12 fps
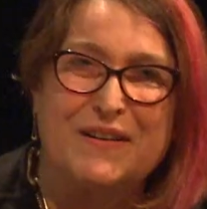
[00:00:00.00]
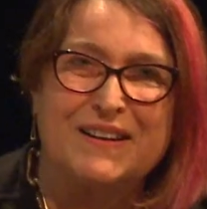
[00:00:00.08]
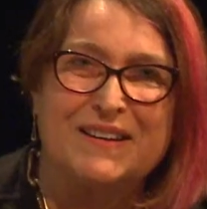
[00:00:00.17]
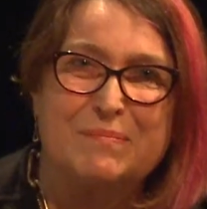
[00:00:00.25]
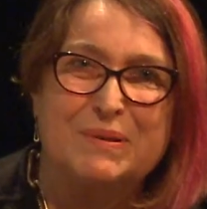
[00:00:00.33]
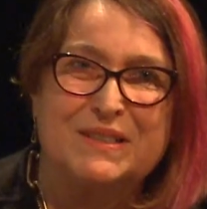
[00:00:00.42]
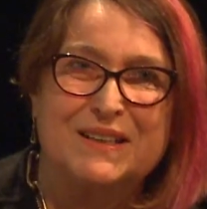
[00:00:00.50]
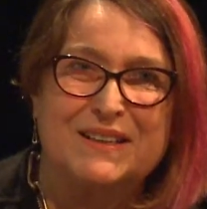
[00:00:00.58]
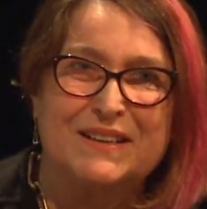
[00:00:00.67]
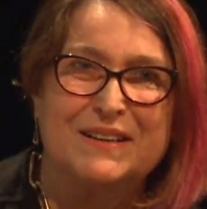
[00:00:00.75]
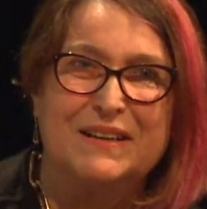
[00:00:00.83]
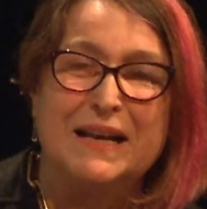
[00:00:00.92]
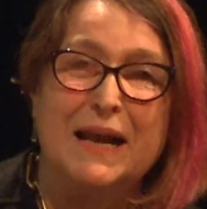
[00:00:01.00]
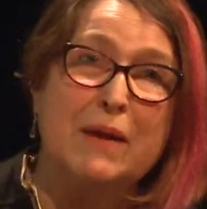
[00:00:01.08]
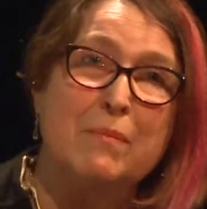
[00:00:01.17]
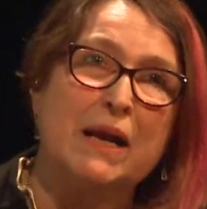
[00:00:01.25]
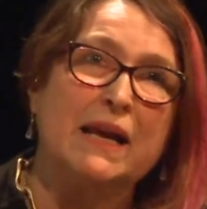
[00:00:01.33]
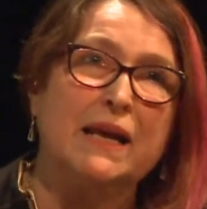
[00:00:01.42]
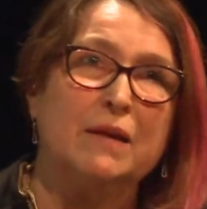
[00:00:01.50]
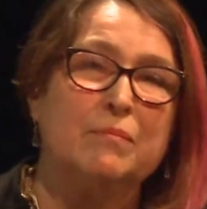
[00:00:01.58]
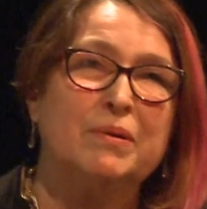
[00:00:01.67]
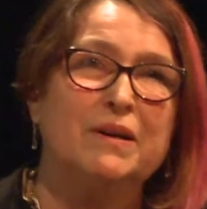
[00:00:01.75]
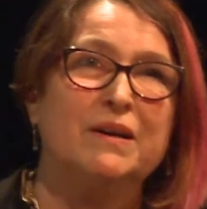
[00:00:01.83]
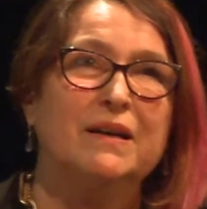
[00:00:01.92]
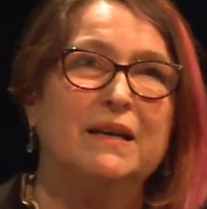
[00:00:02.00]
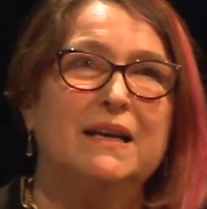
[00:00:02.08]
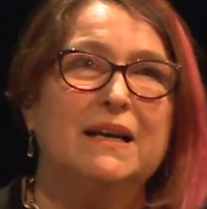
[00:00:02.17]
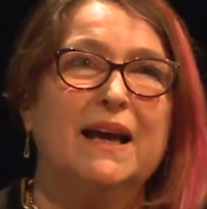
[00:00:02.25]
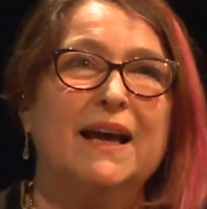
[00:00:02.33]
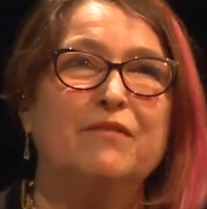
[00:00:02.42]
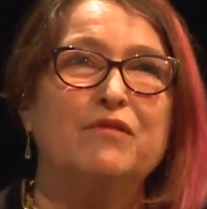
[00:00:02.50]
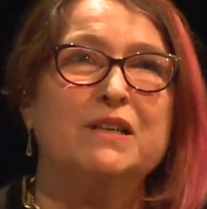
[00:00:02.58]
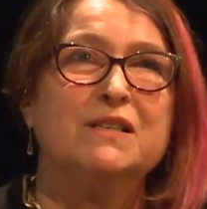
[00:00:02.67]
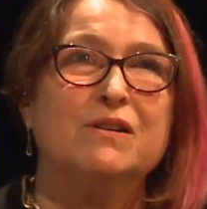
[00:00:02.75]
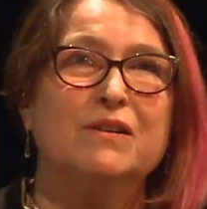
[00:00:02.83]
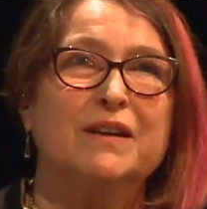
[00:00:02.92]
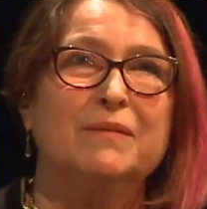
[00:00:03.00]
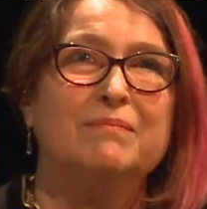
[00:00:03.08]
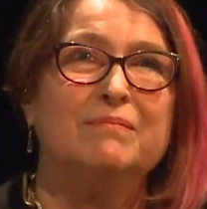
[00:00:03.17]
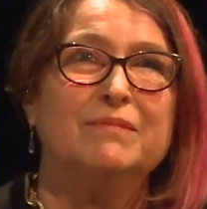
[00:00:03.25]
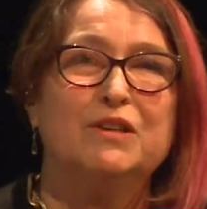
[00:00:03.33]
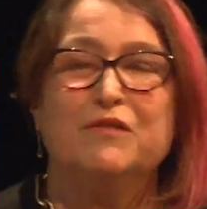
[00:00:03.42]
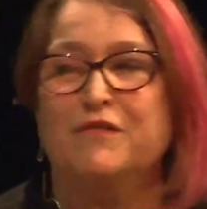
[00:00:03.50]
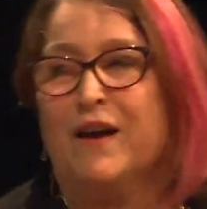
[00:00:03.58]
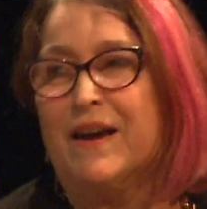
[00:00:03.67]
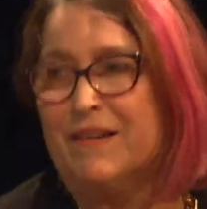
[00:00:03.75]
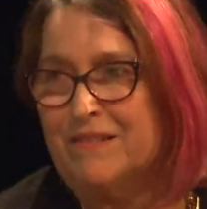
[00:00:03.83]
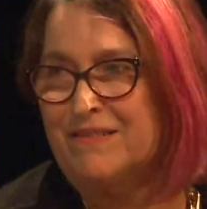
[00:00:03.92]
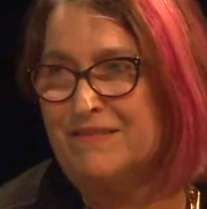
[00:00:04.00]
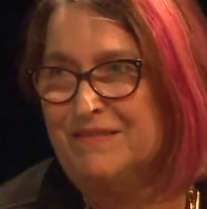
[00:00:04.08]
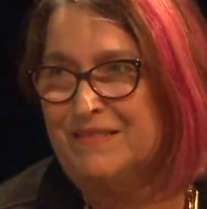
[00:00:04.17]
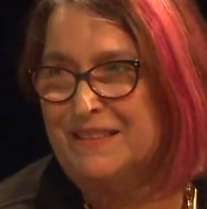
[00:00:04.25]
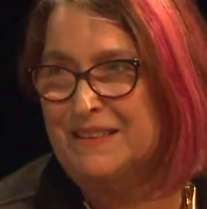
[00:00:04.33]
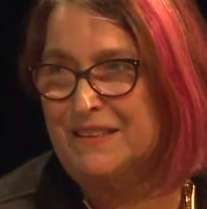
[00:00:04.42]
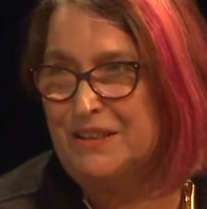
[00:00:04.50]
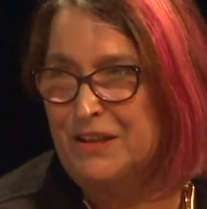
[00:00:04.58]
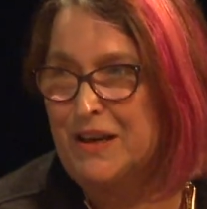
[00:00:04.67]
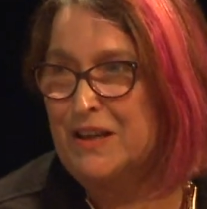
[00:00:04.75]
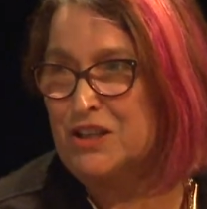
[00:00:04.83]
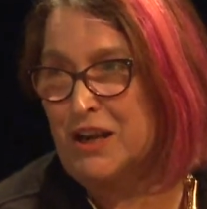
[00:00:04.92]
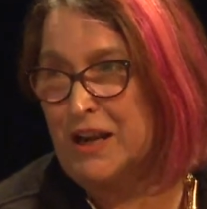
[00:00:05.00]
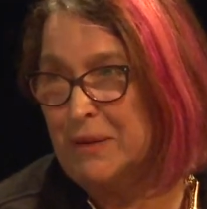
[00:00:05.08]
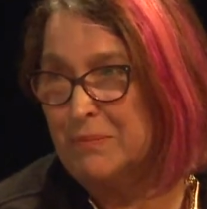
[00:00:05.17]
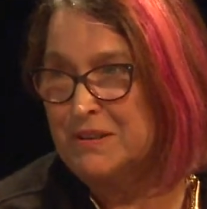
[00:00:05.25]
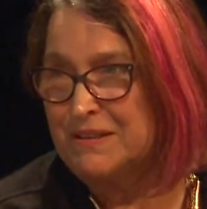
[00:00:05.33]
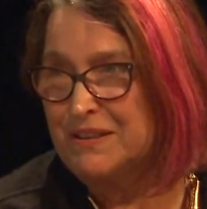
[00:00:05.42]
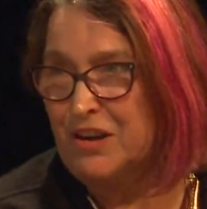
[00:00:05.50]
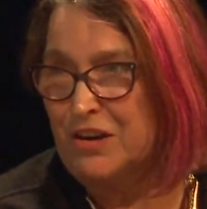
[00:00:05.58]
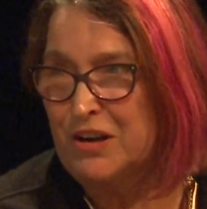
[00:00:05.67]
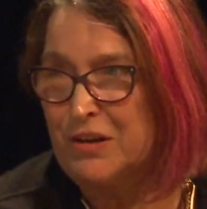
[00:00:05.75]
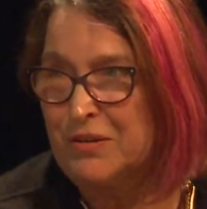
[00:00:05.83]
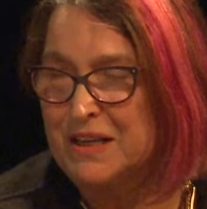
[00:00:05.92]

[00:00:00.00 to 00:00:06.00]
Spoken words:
can particularly name any, but every time you fail, you get shaped, don't you?